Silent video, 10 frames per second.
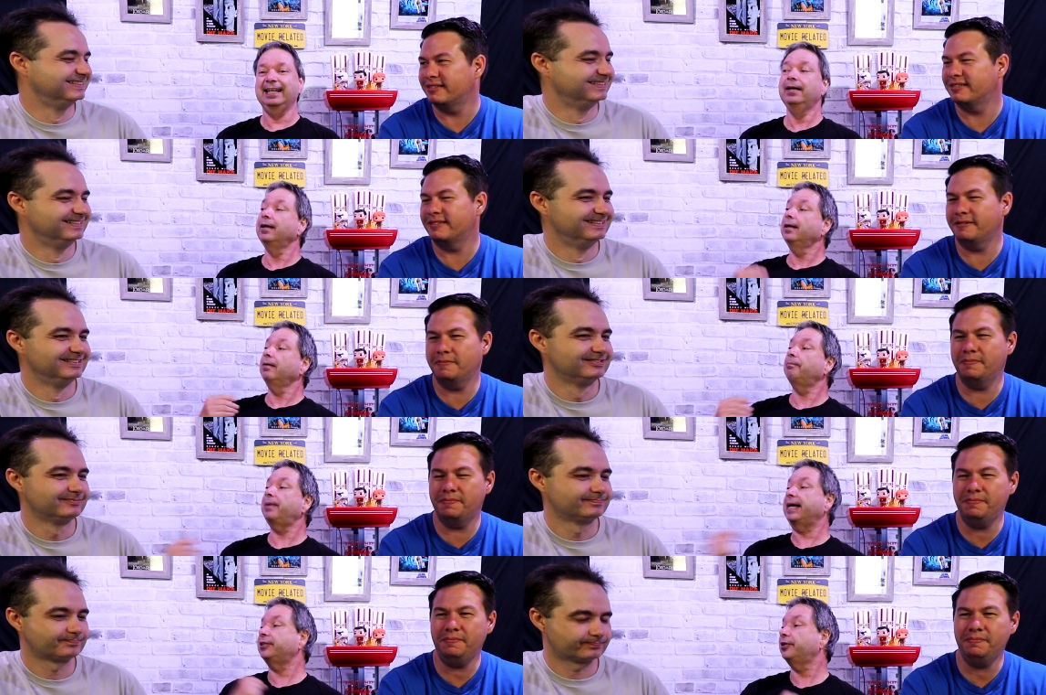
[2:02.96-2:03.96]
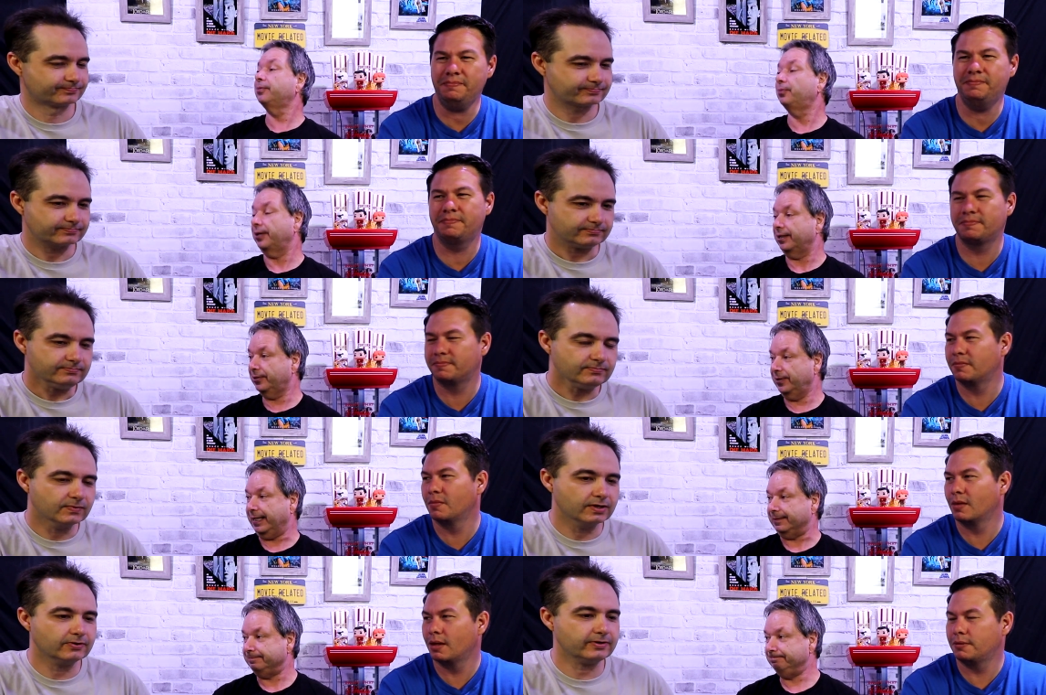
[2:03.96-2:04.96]
Speaker 1: thing. Back to your point. Go
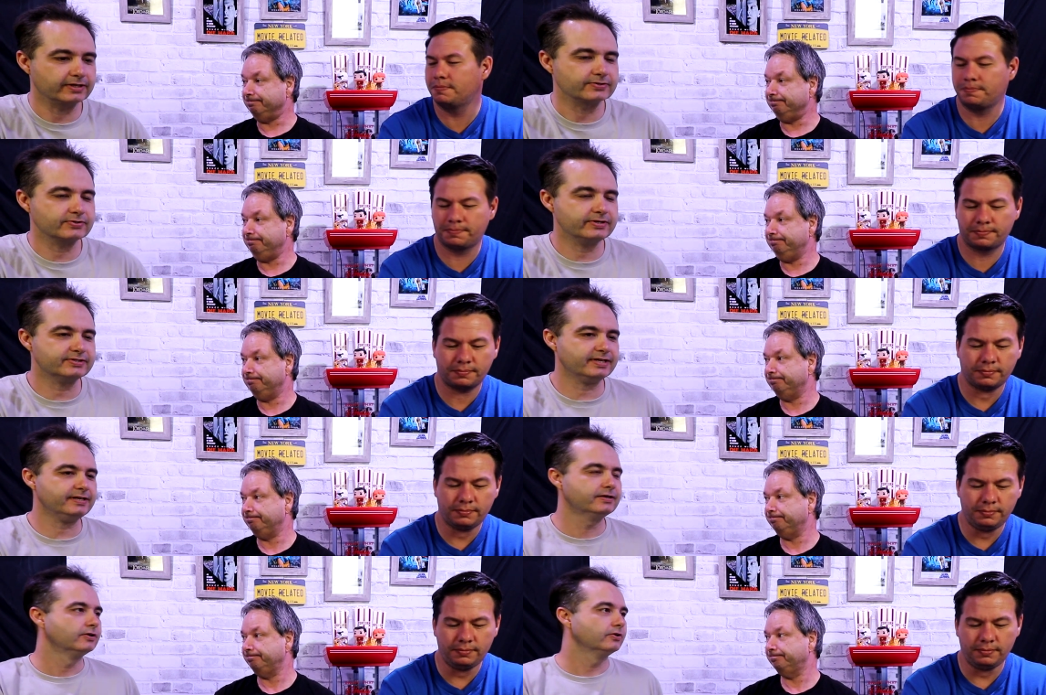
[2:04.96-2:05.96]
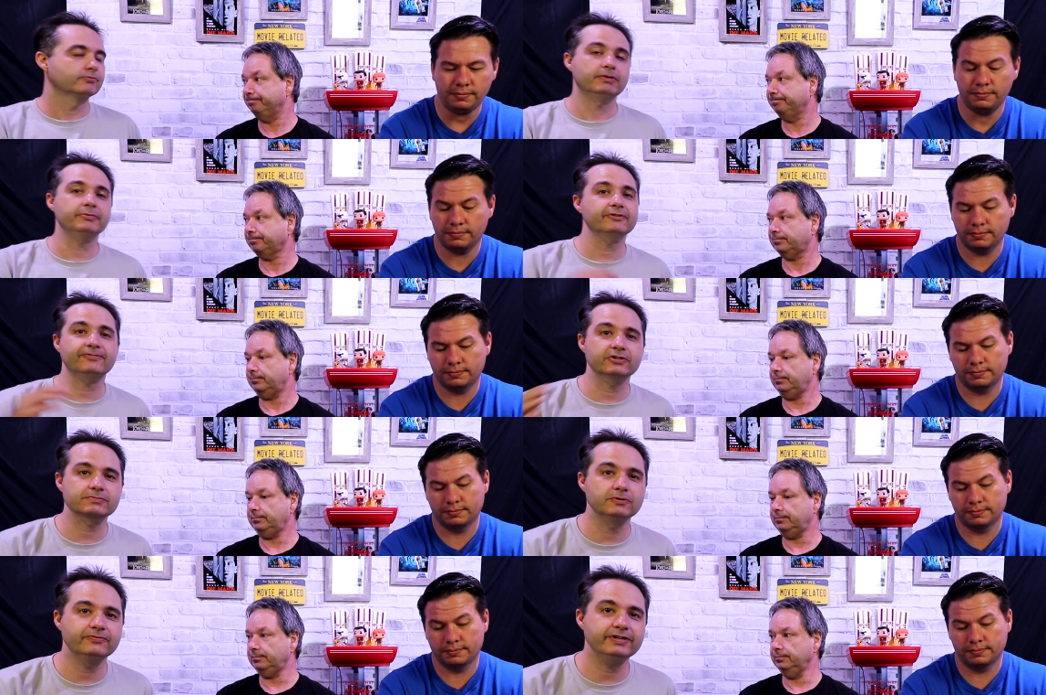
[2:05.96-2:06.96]
ahead.
Speaker 2: Okay, so you say, remember the
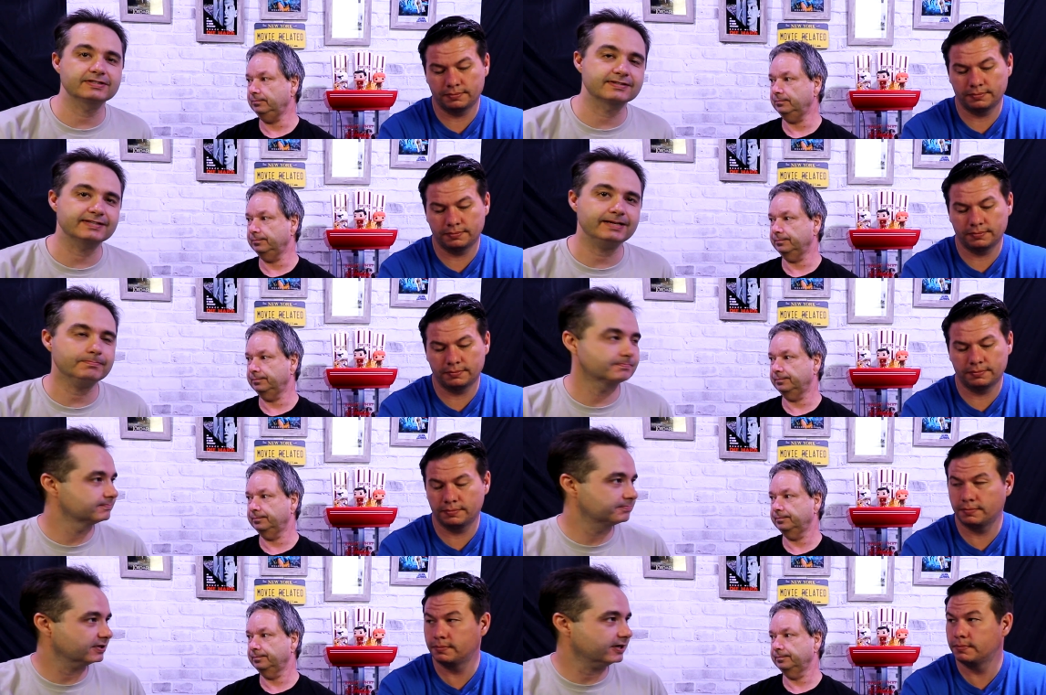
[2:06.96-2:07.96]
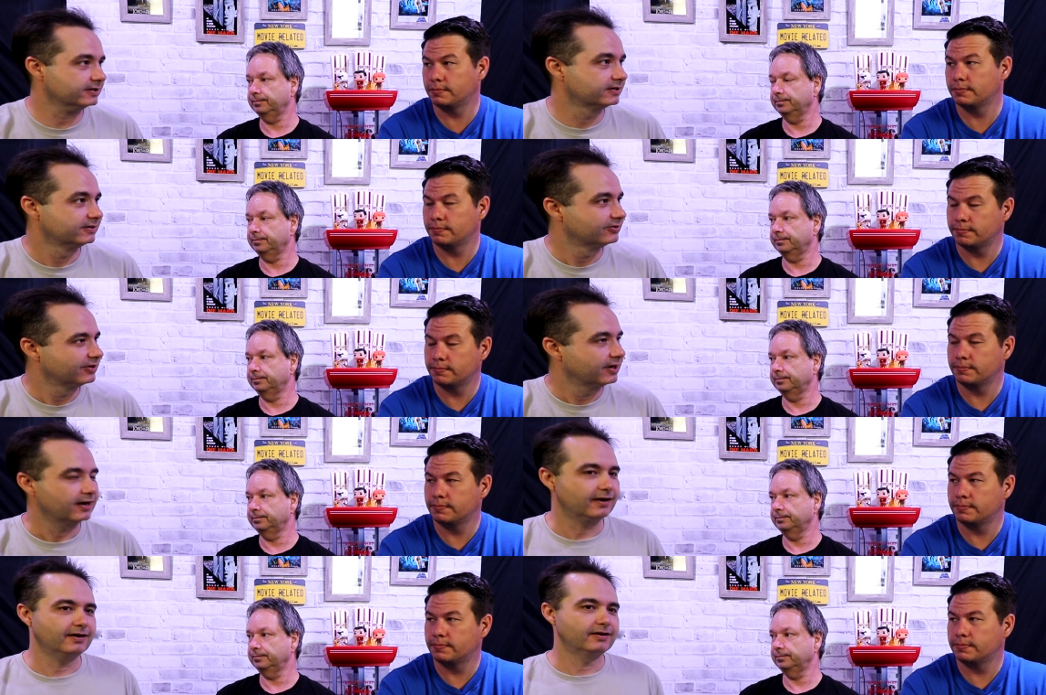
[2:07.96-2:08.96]
first movie? It's the same plot.
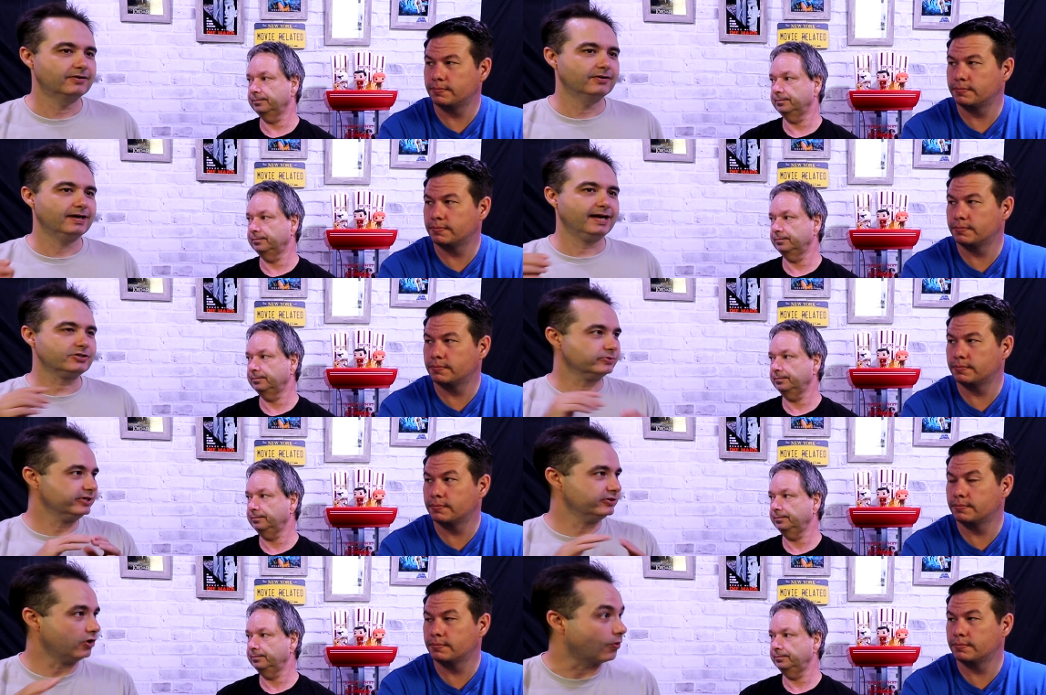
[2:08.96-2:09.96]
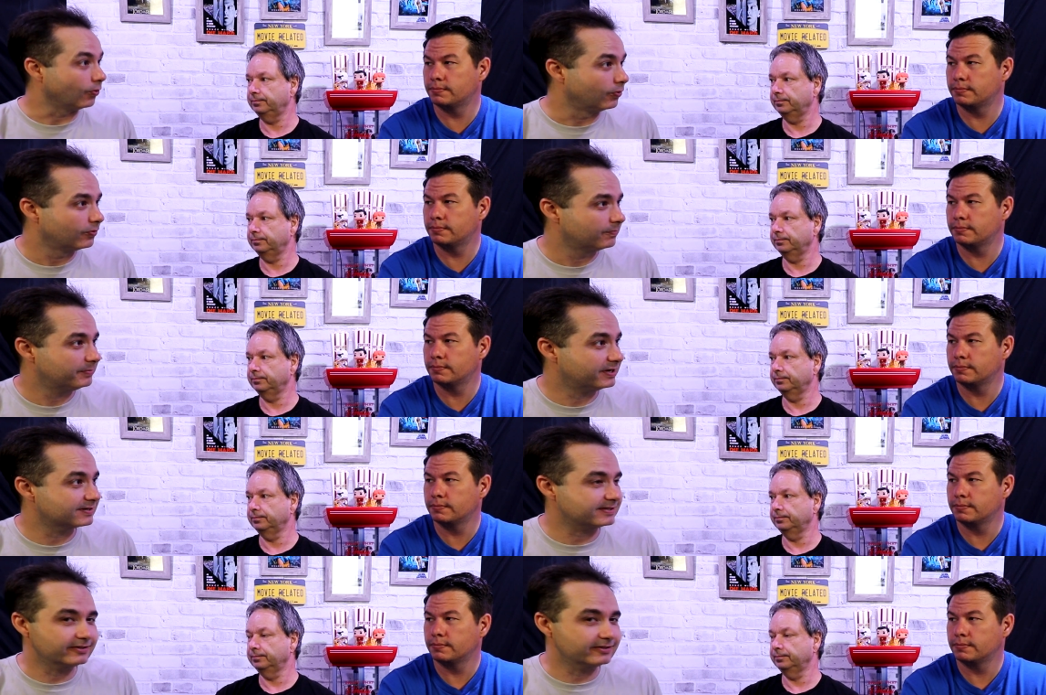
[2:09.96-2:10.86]
Actually, no. Because